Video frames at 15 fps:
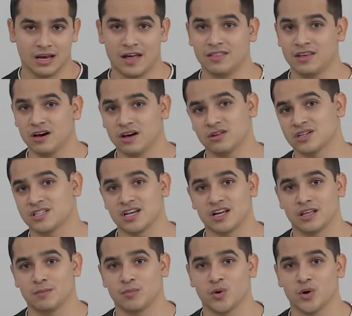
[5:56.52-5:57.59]
And the other
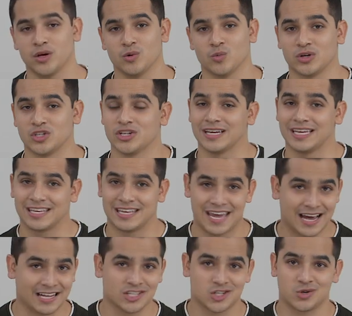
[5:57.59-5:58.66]
selling point, which I
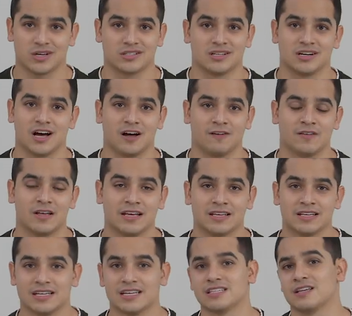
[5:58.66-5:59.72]
can't stress enough,
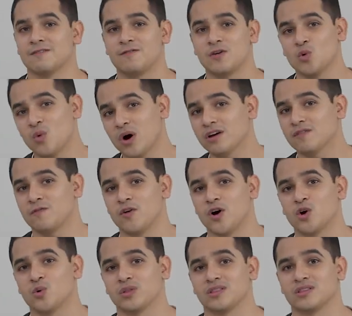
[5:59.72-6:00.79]
is if you want a
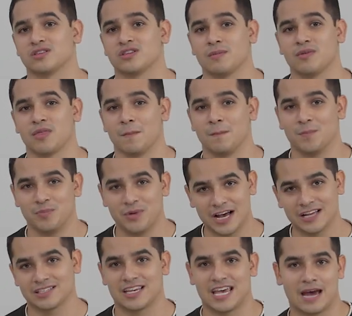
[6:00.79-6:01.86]
phone with some of the
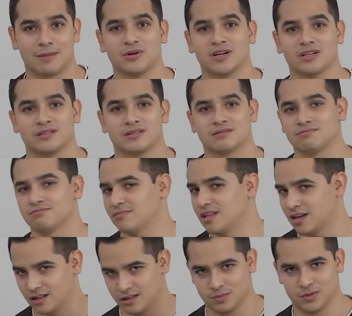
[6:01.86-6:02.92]
best cameras,
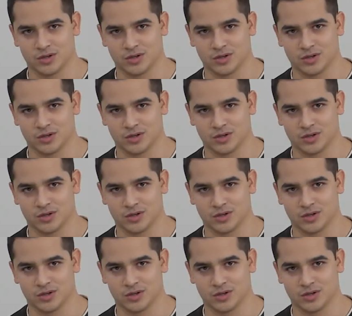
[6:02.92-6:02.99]
then get the